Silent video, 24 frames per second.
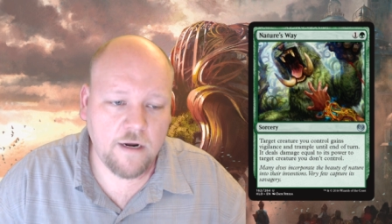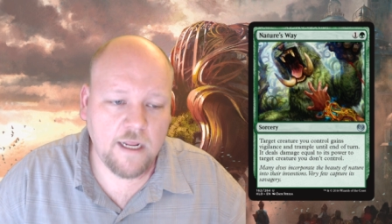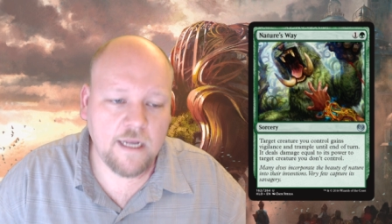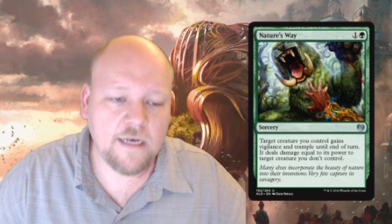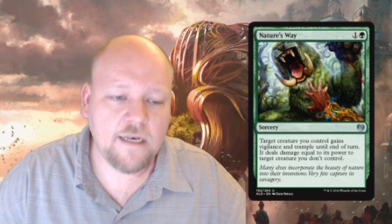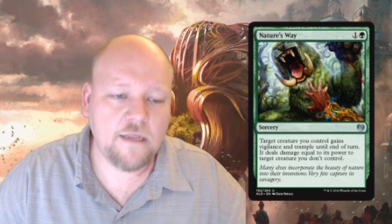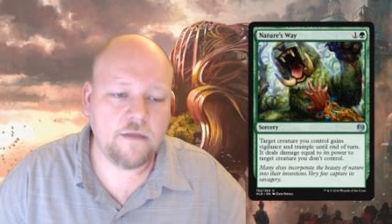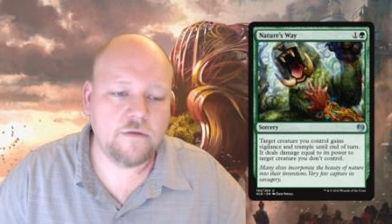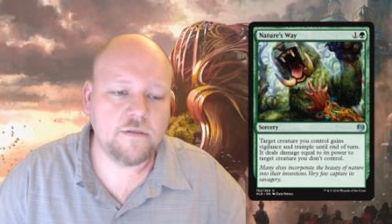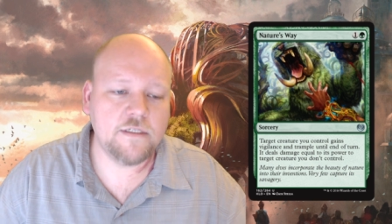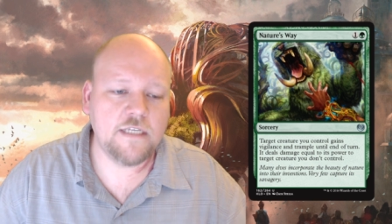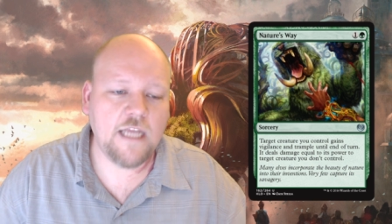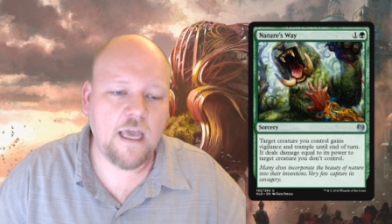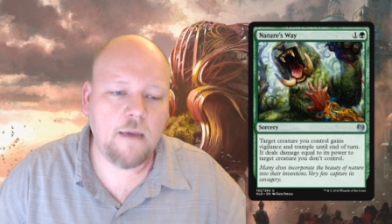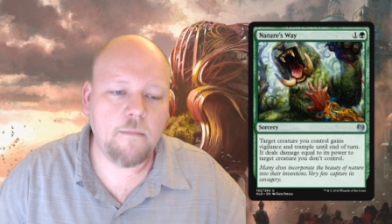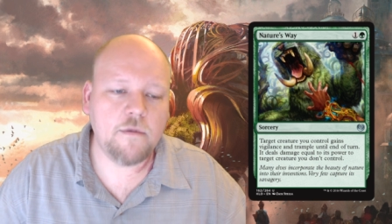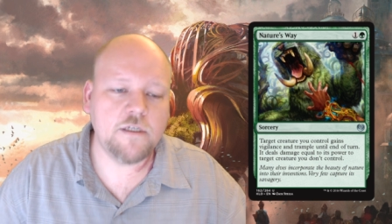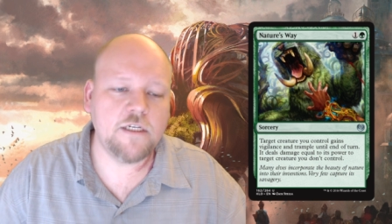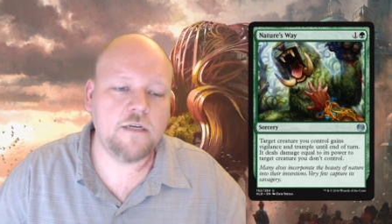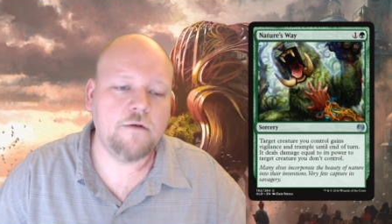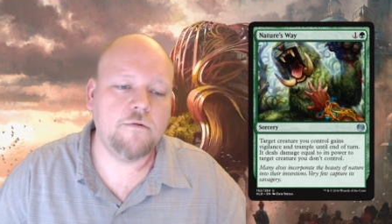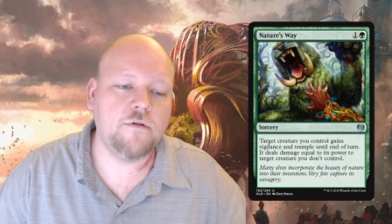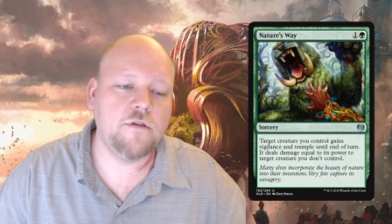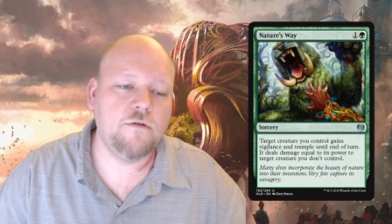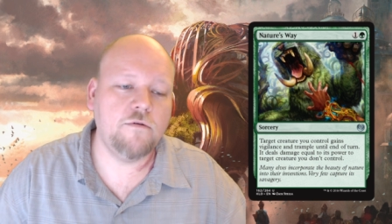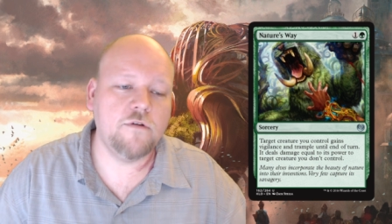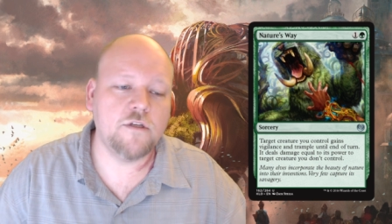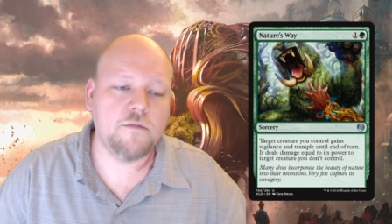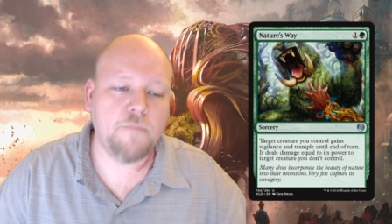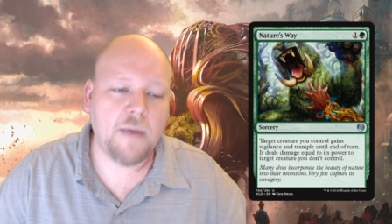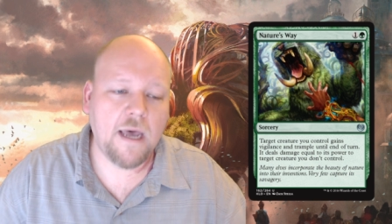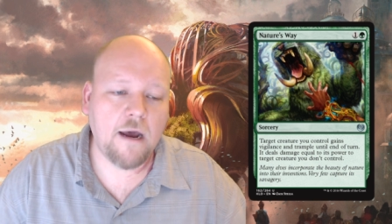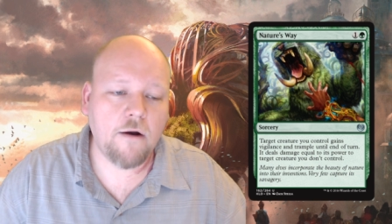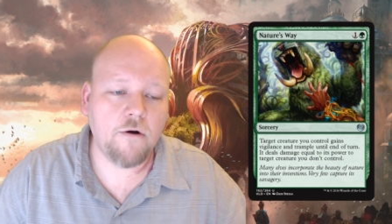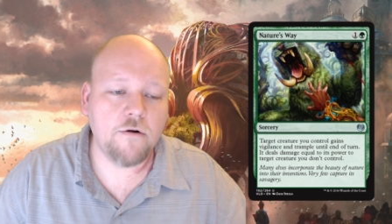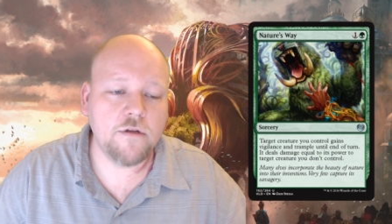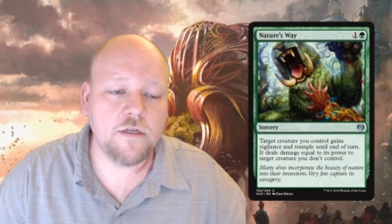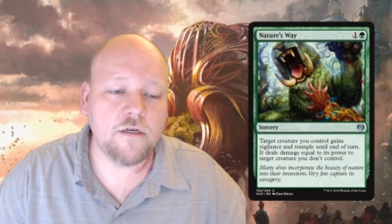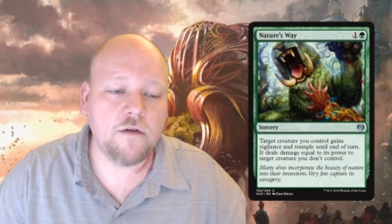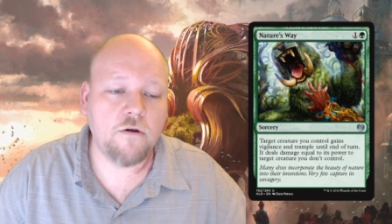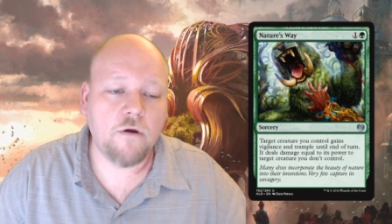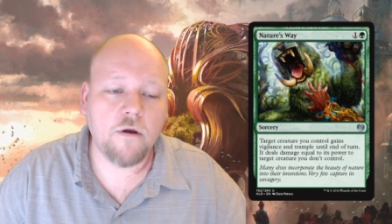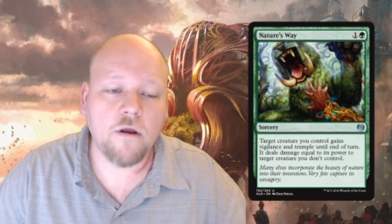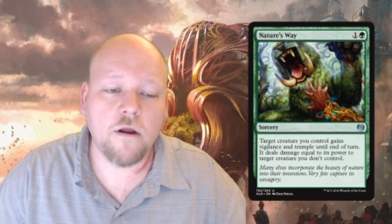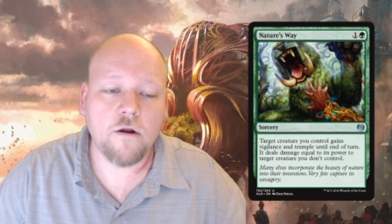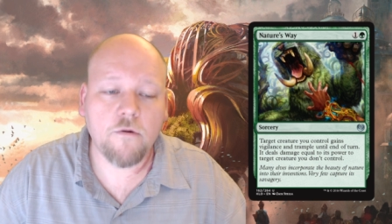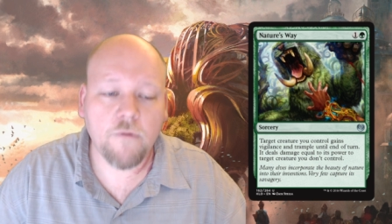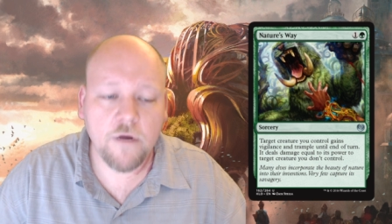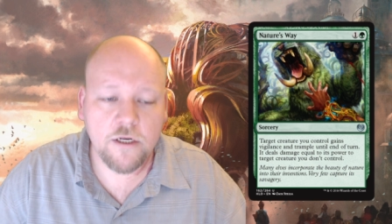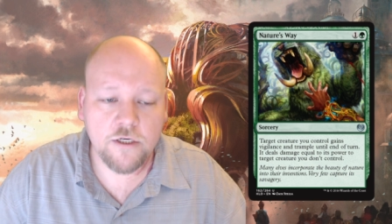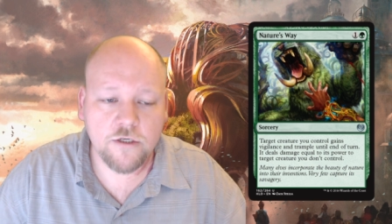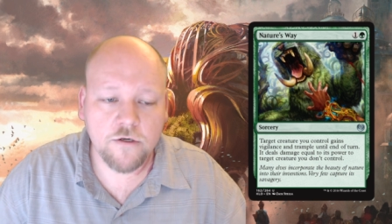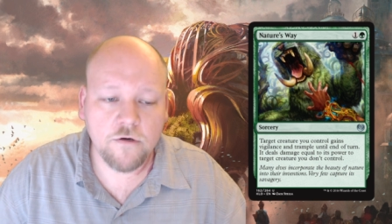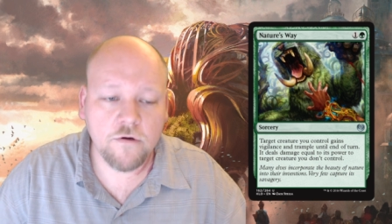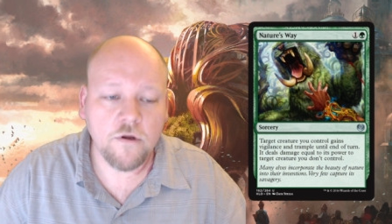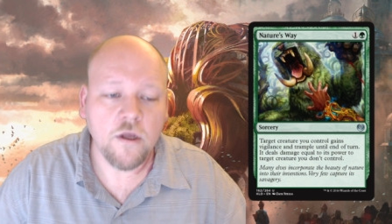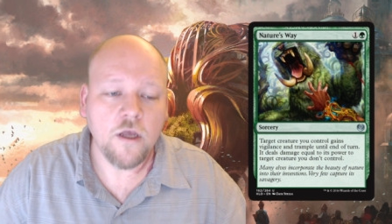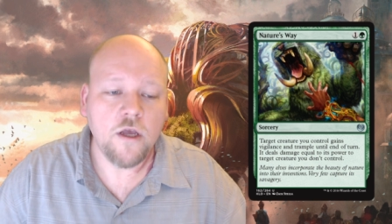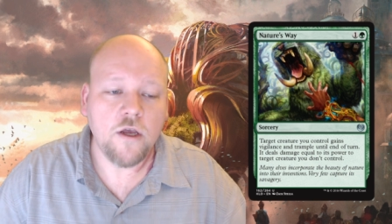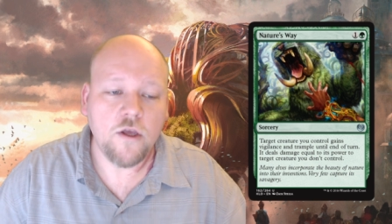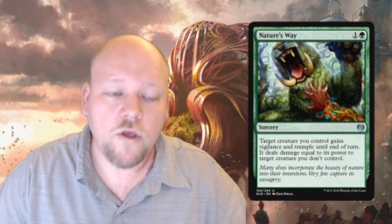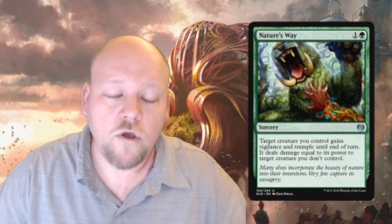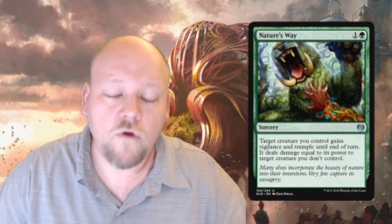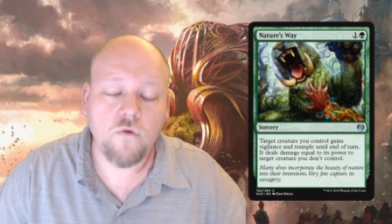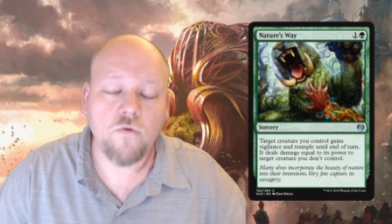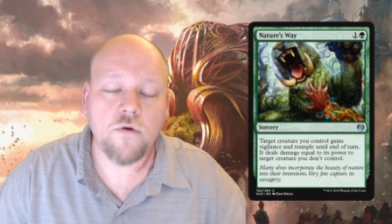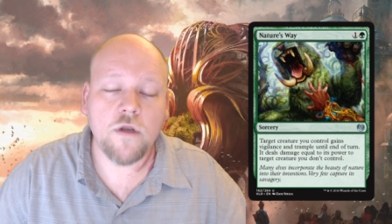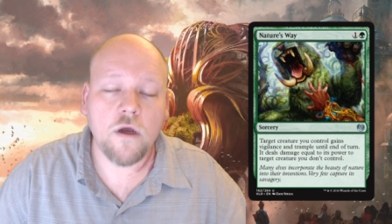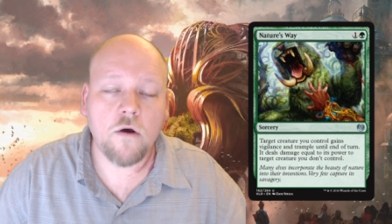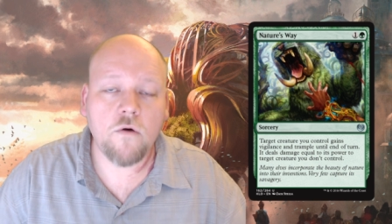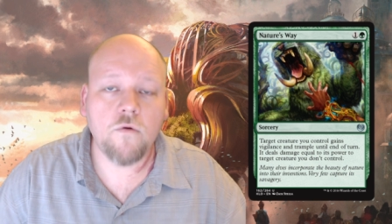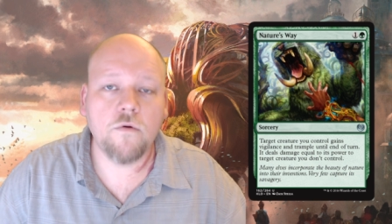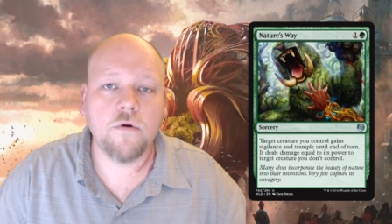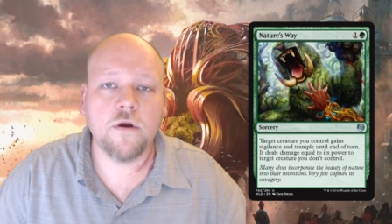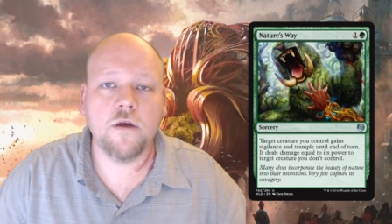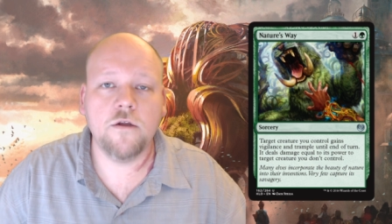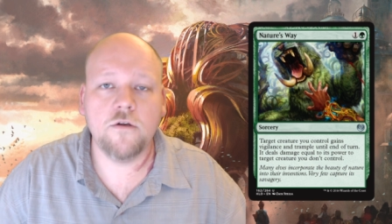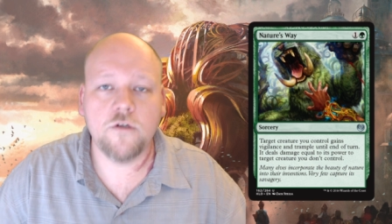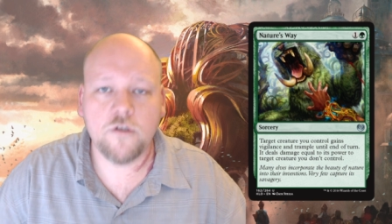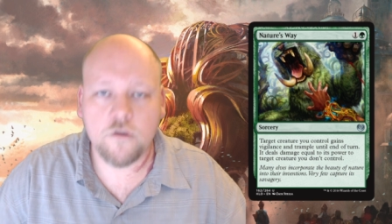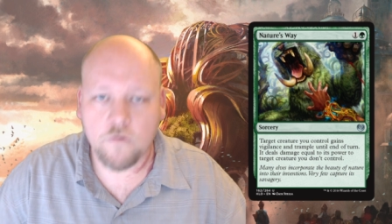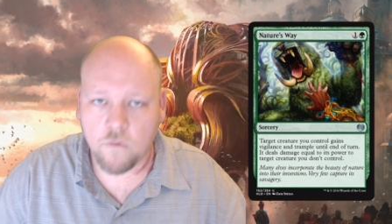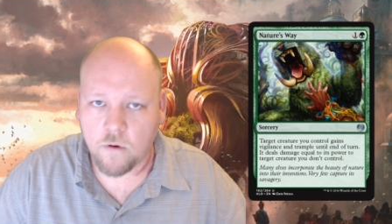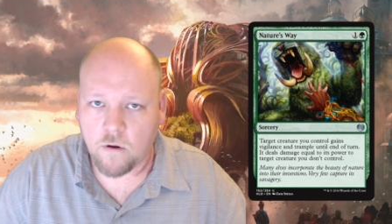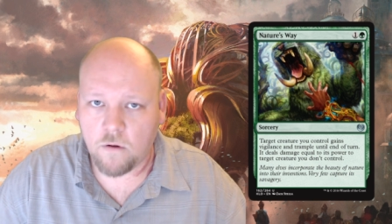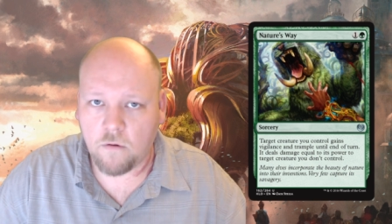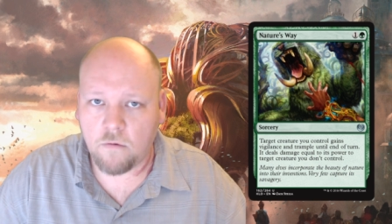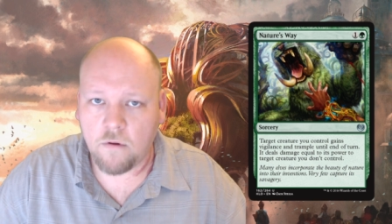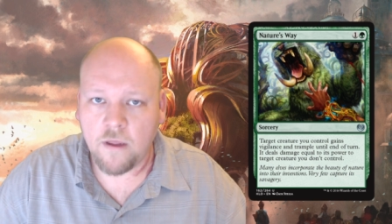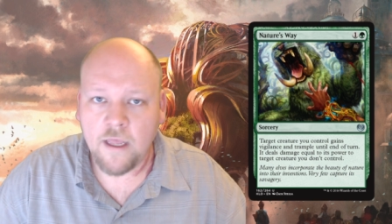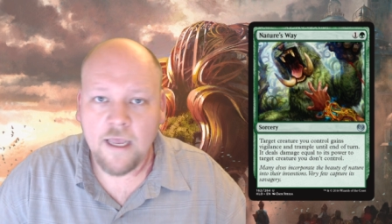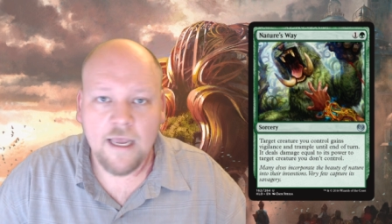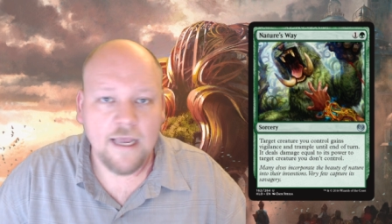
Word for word: It deals damage equal to its power to target creature you don't control.